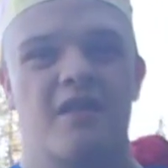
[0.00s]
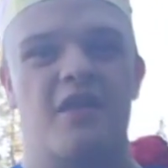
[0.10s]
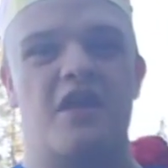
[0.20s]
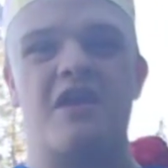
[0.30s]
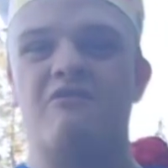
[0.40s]

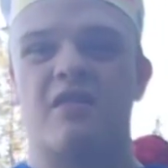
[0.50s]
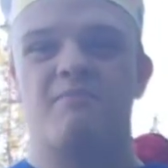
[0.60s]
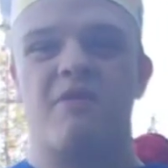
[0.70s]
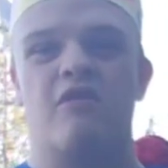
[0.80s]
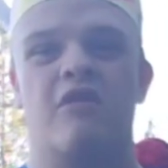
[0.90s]
The hero
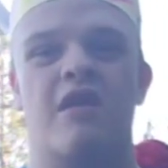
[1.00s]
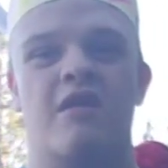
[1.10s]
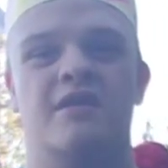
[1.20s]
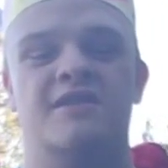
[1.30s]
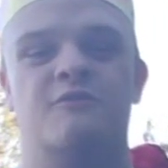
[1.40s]
spirit
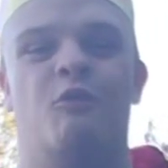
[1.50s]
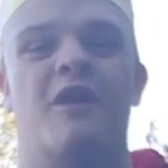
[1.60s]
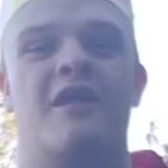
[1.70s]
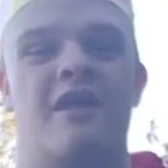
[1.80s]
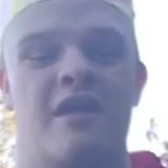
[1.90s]
is
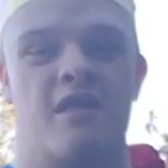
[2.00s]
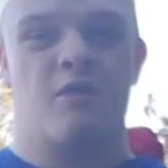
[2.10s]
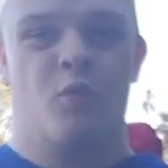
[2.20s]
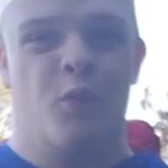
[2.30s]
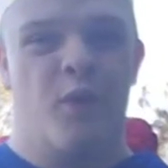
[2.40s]
what is
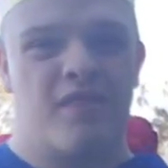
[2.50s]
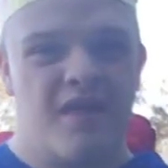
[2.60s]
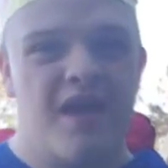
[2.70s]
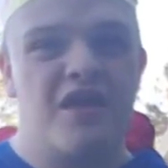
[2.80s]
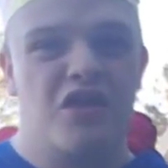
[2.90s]

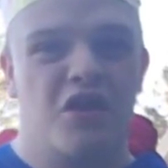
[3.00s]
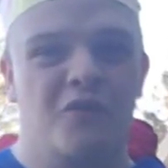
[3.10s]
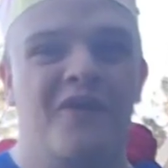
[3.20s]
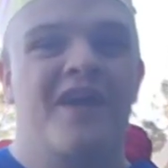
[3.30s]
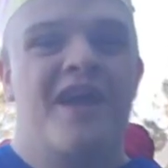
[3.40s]
within
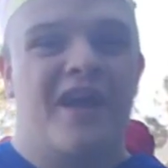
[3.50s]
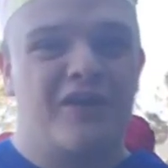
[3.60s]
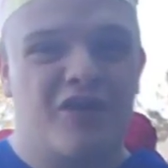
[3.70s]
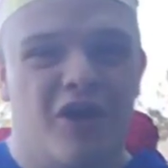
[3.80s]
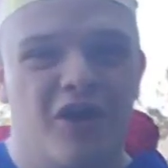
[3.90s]
you,
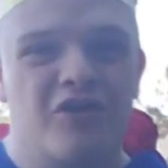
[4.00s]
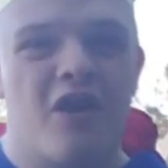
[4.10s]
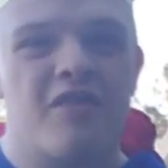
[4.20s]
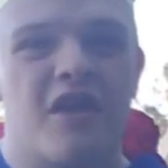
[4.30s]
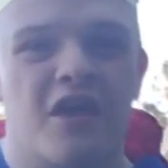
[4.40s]
and
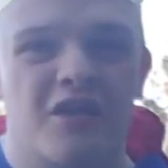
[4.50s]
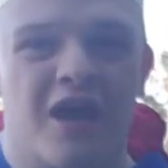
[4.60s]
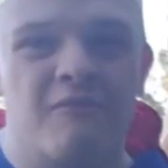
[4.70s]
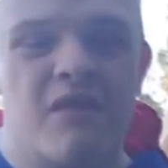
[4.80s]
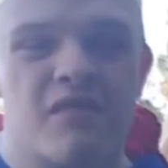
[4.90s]
conquer the
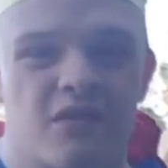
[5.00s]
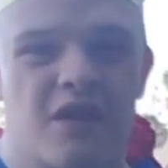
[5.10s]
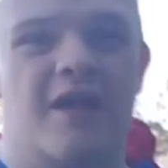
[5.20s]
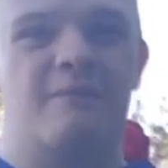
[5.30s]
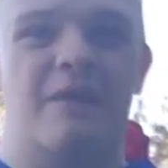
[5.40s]
Hinami
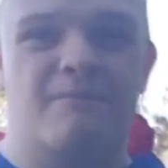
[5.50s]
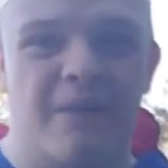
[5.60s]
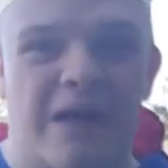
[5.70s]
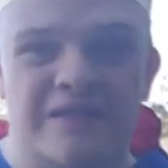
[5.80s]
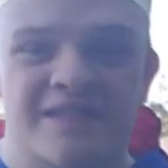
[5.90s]
Tsunami
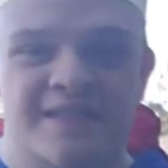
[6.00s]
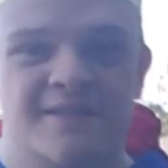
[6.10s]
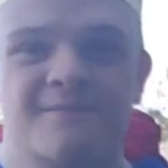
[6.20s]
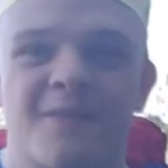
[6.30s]
boss,